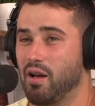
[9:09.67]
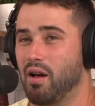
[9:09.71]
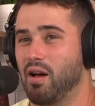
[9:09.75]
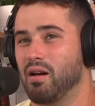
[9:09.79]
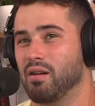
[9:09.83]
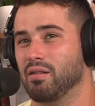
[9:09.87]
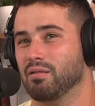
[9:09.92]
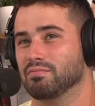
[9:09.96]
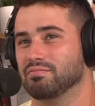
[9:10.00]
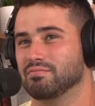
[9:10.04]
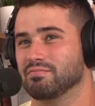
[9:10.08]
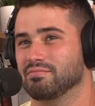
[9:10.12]

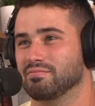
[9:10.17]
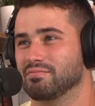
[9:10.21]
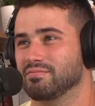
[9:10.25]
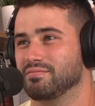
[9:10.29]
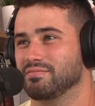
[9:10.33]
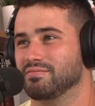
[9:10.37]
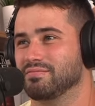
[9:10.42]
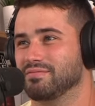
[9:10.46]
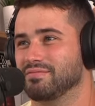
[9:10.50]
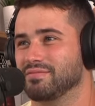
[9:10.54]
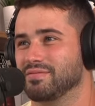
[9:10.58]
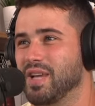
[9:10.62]
Oh.
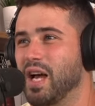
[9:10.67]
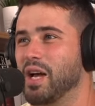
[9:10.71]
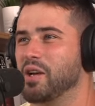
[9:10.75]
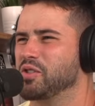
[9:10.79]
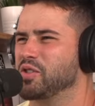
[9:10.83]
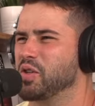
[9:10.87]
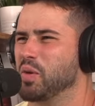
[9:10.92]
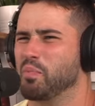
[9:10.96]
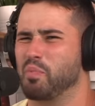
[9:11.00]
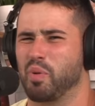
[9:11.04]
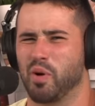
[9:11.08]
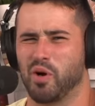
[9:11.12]
um, I used
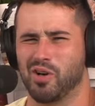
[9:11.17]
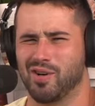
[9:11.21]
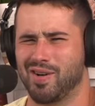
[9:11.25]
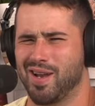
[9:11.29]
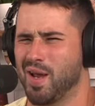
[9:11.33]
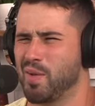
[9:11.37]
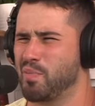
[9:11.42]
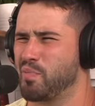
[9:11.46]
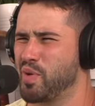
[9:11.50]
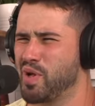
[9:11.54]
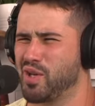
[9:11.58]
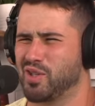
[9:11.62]
to burn
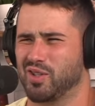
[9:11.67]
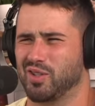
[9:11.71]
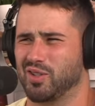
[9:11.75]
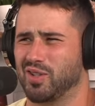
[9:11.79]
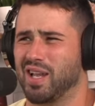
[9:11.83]
that bitch a